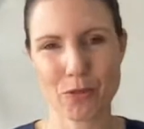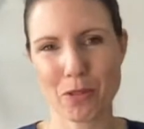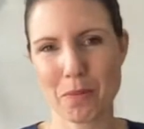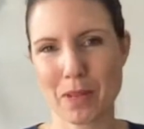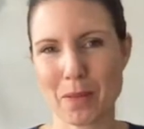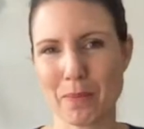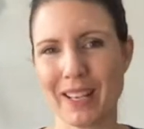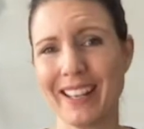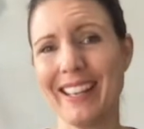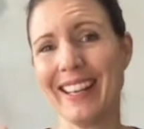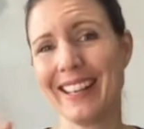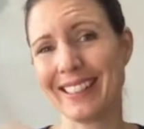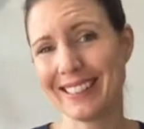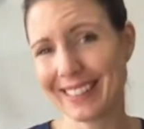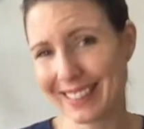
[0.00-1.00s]
And remember,
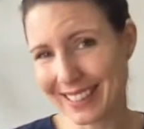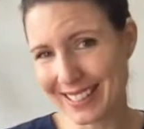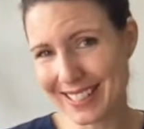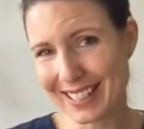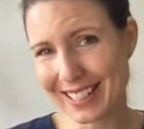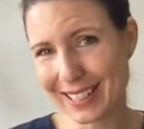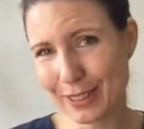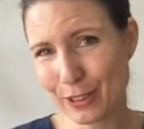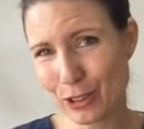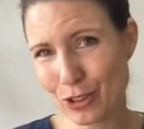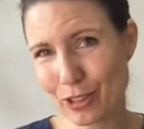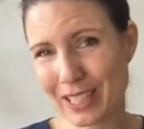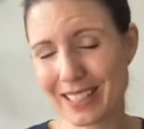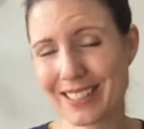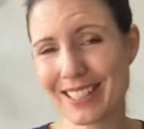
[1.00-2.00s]
nothing to eat or
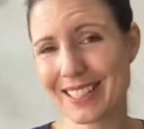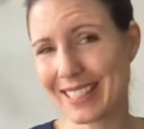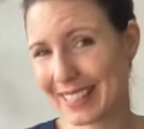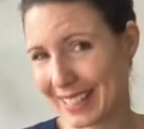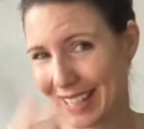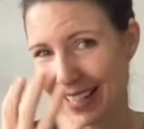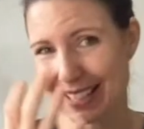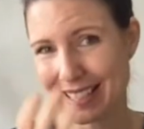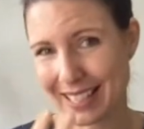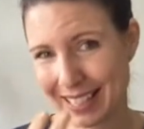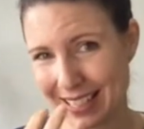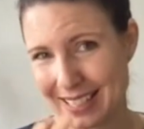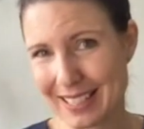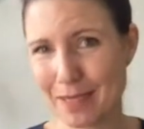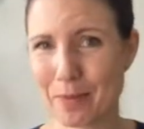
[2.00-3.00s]
drink, just in case they
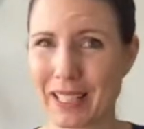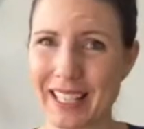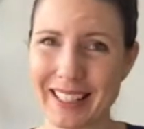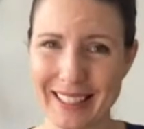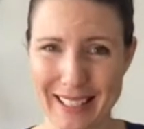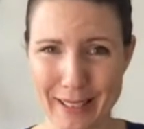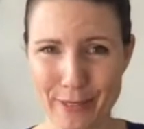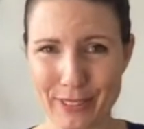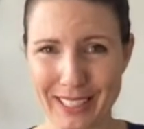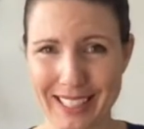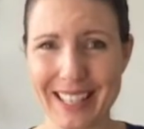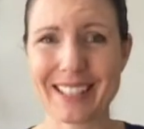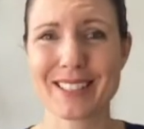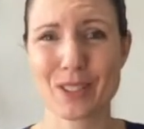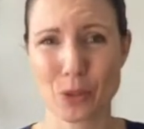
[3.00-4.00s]
need some of that laughing
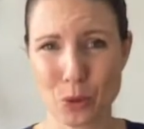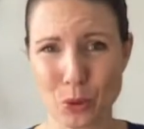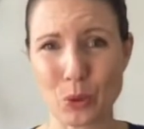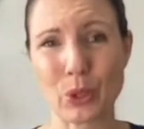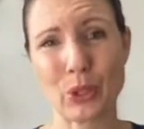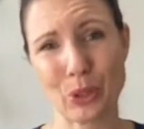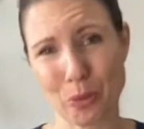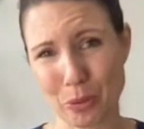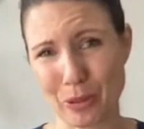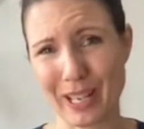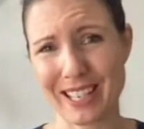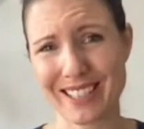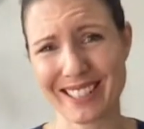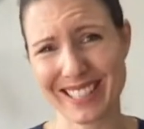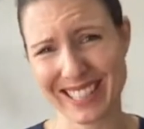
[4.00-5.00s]
gas or an
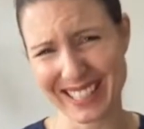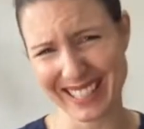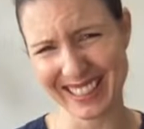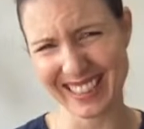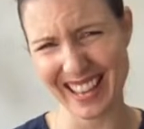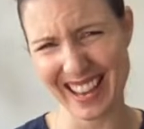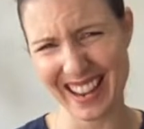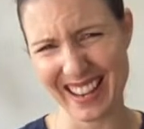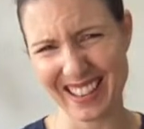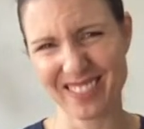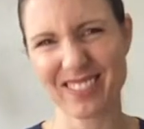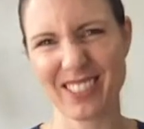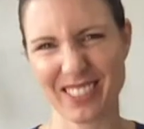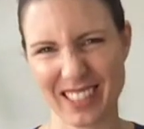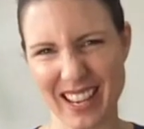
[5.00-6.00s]
operation to get that out,
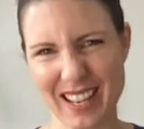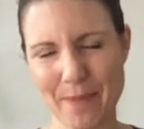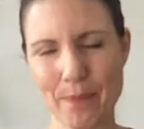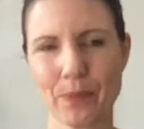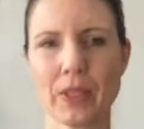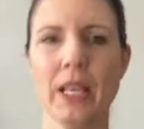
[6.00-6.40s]
okay?